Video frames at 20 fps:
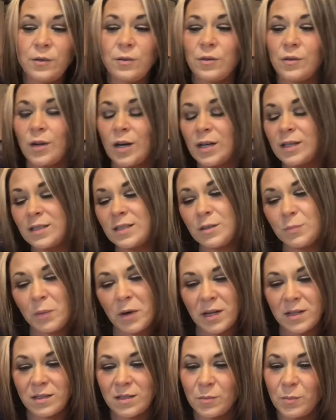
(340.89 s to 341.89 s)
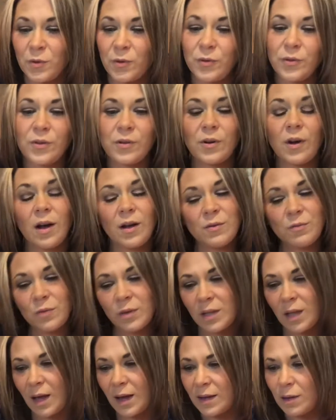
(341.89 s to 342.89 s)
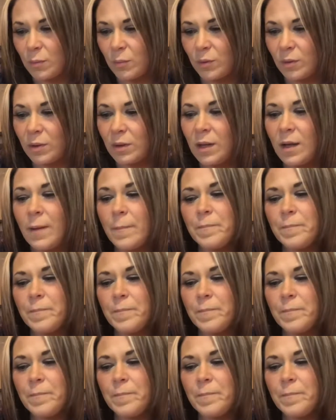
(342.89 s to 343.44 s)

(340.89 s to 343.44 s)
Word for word: they're undependable, they're unreliable,